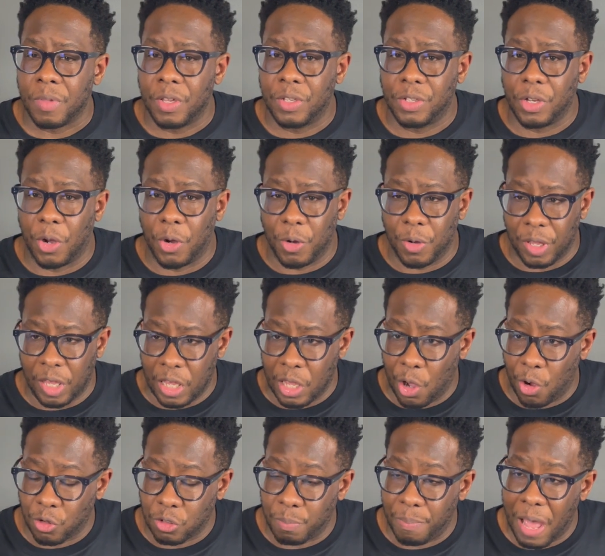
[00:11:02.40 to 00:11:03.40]
So he
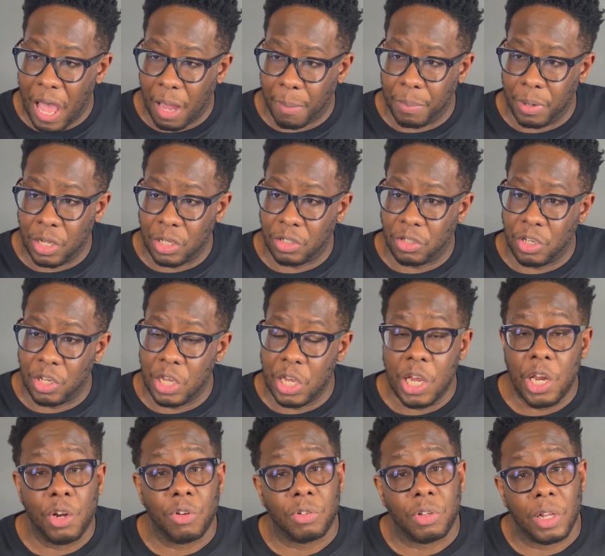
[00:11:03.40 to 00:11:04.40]
goes back, but it's
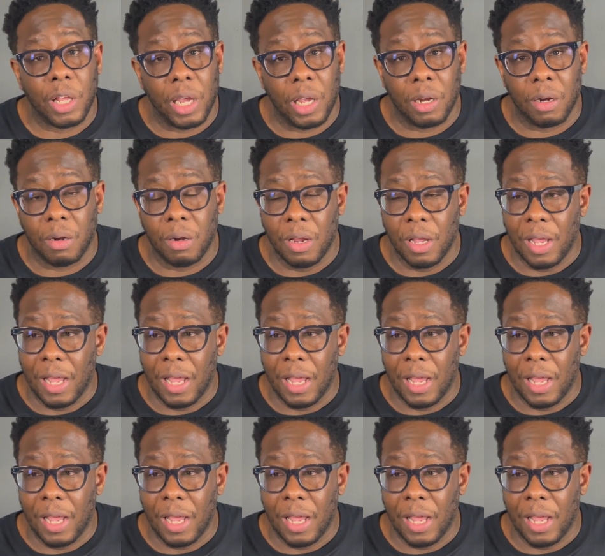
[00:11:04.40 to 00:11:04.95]
years later.